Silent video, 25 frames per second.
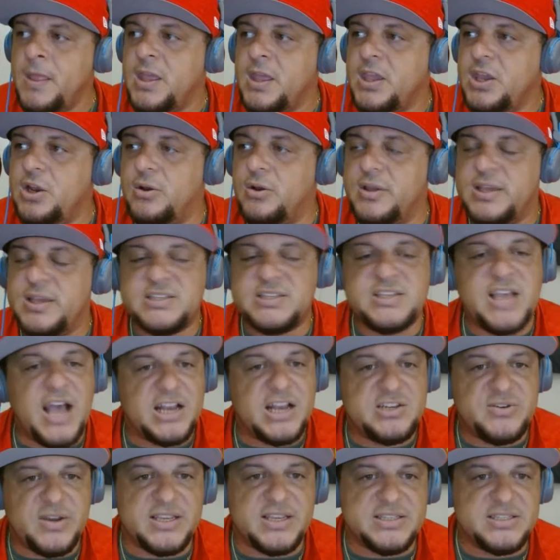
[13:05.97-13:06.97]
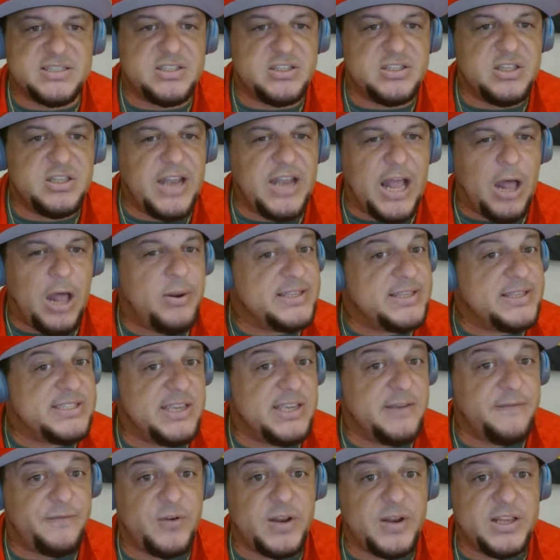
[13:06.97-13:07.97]
you know, his contract is not only
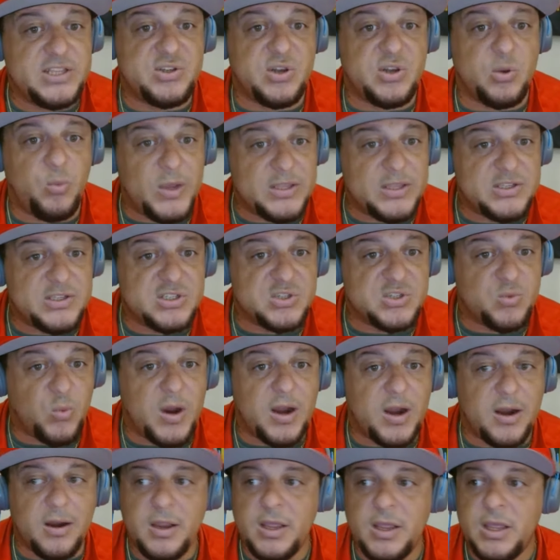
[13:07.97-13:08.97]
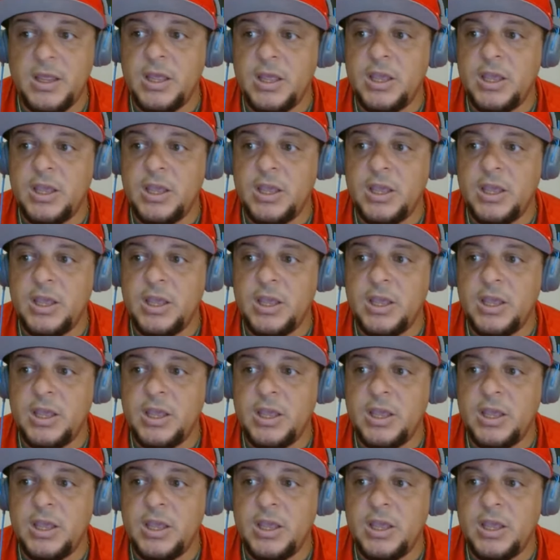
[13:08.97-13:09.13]
team-friendly to the Wizards, where,